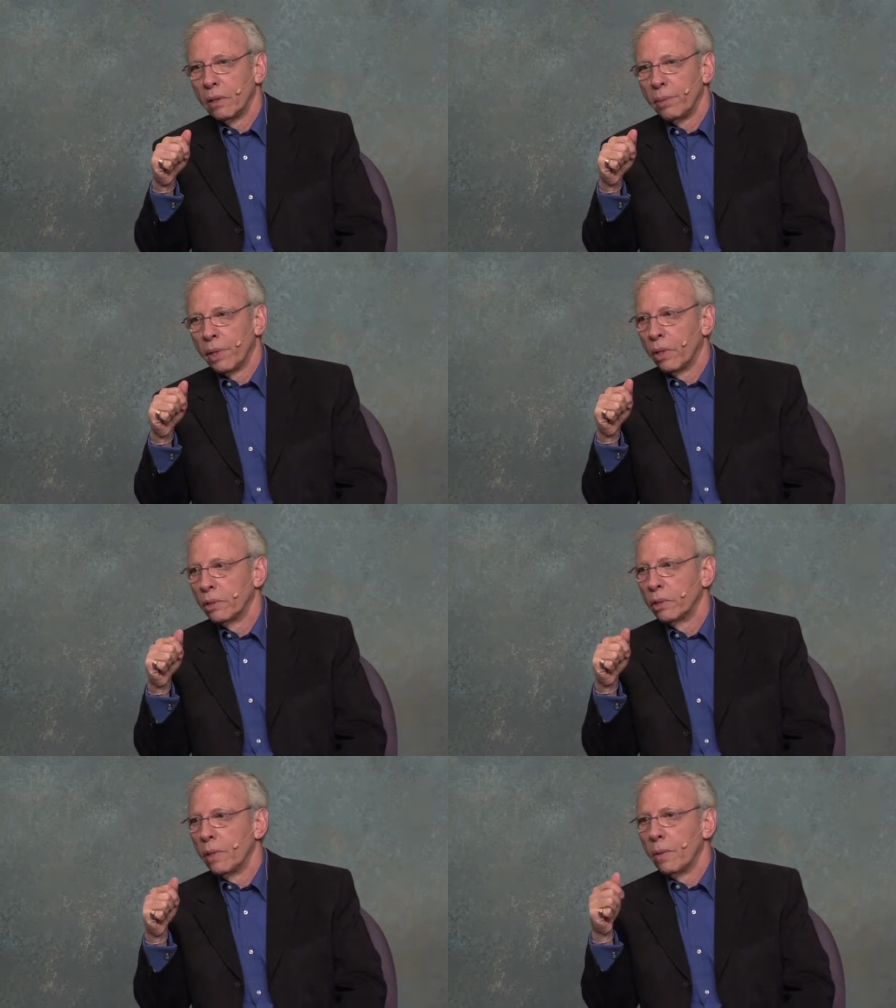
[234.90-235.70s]

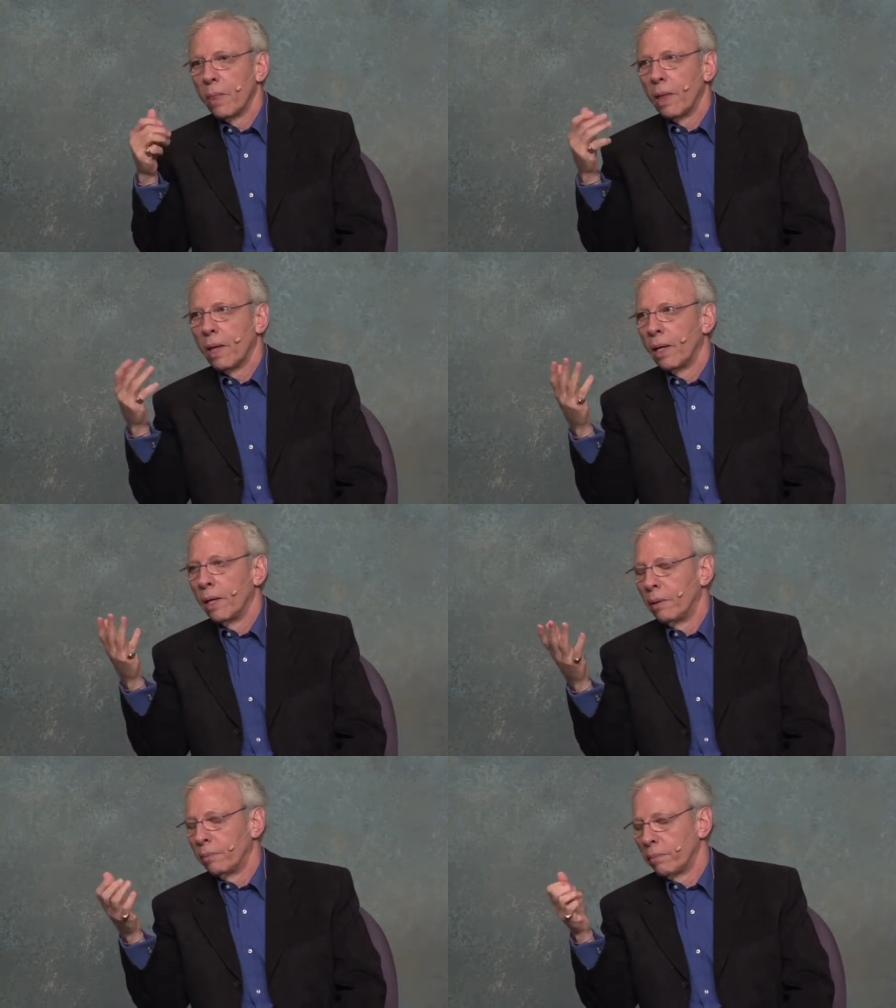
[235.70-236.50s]
Because I
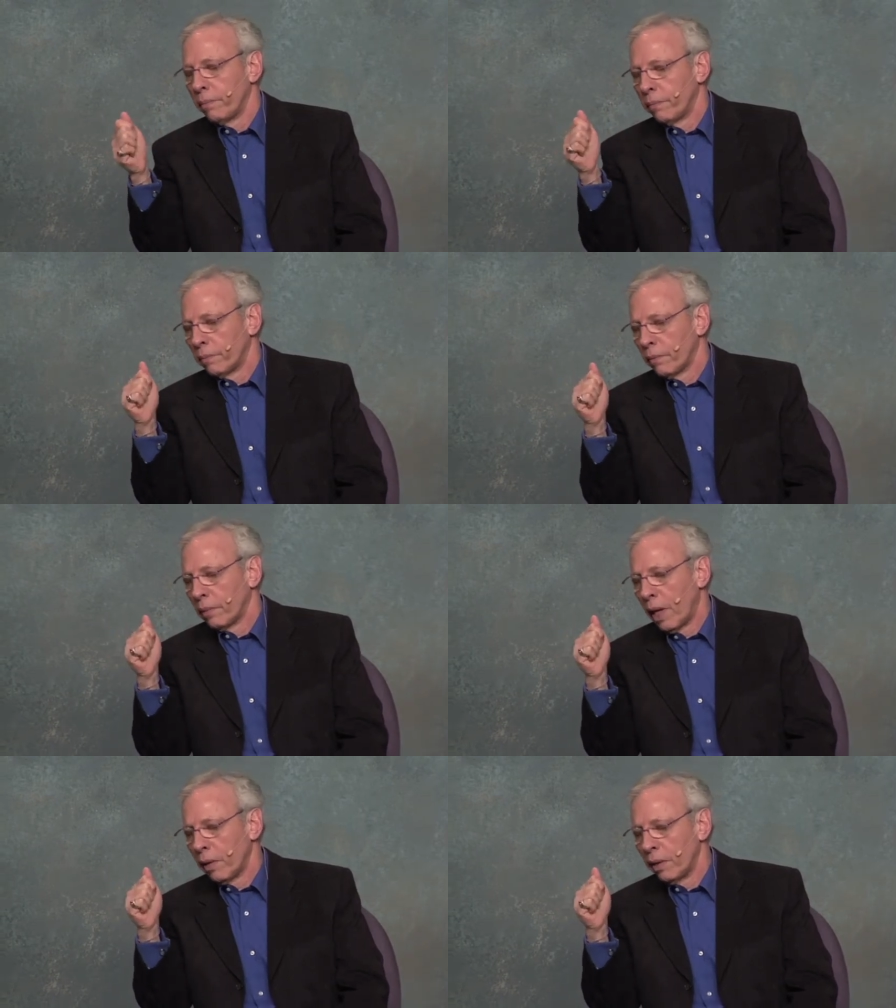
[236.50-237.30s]

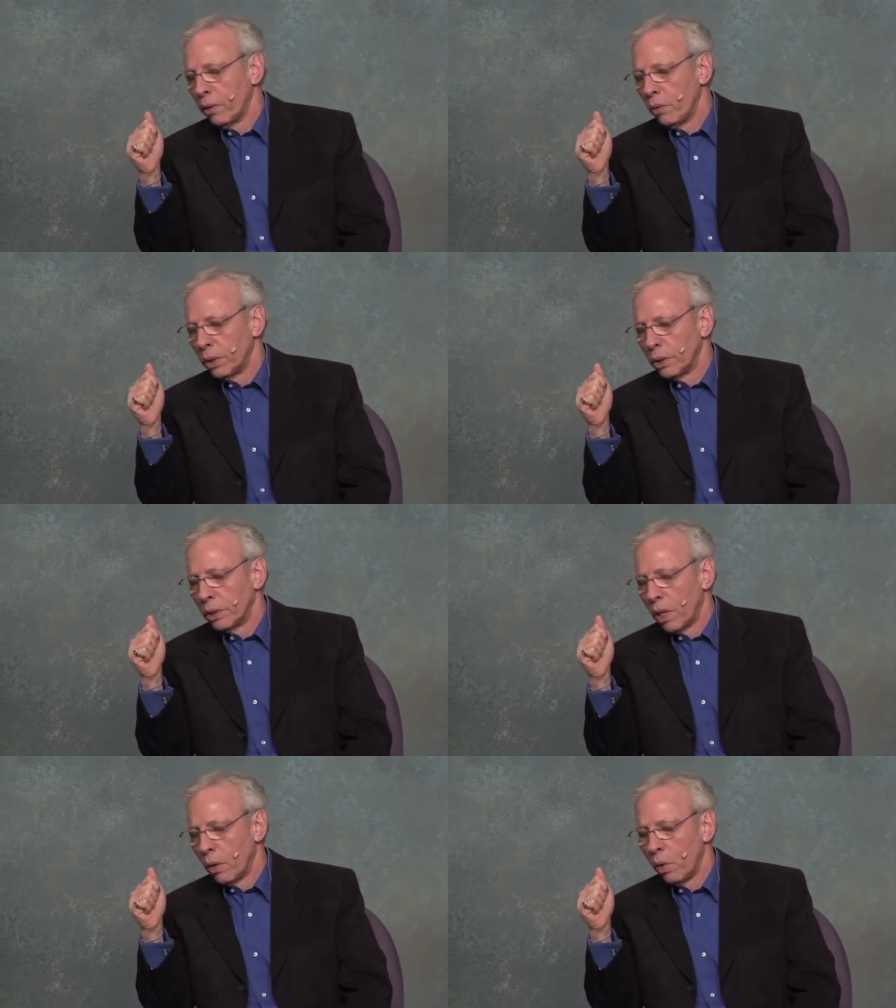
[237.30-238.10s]
think it
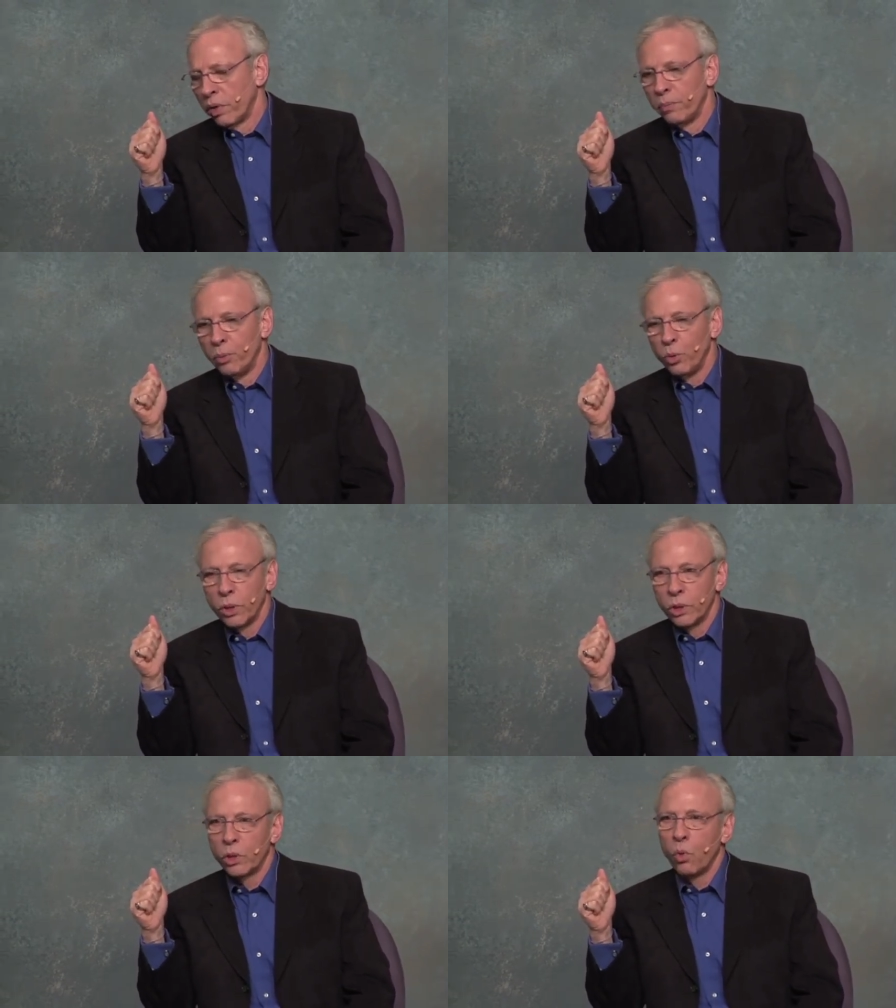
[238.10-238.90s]
was one of
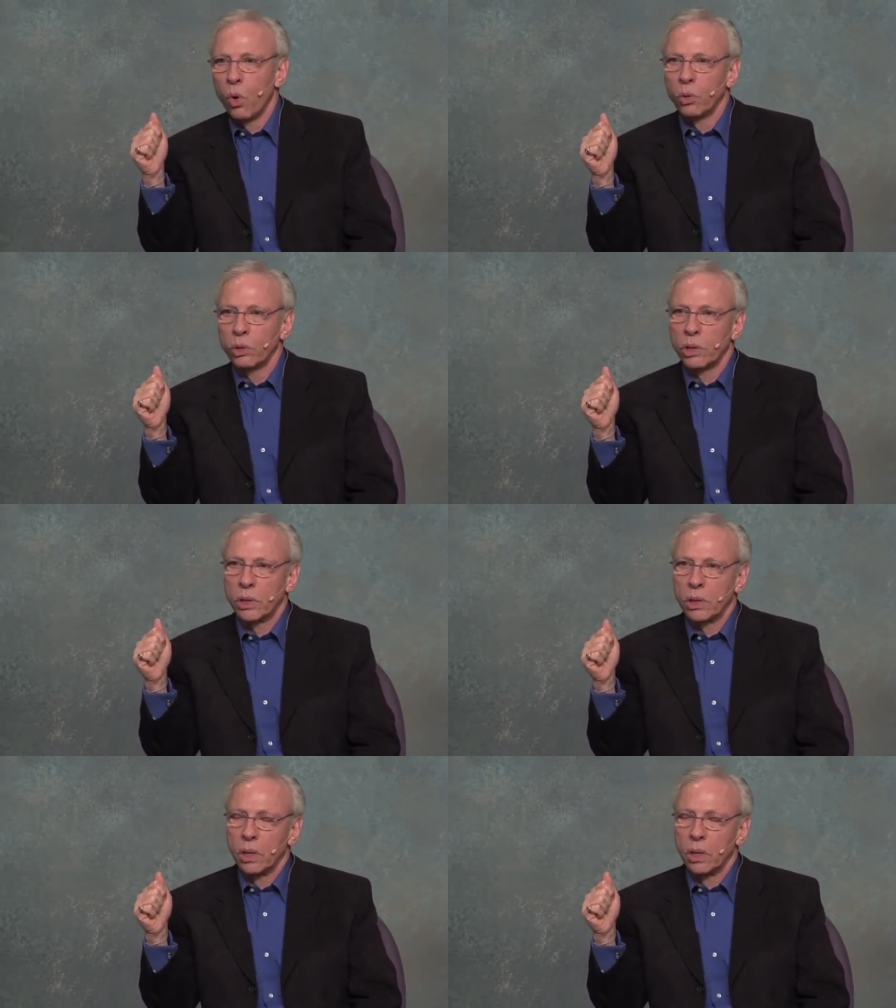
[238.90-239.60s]
Buddha's quotes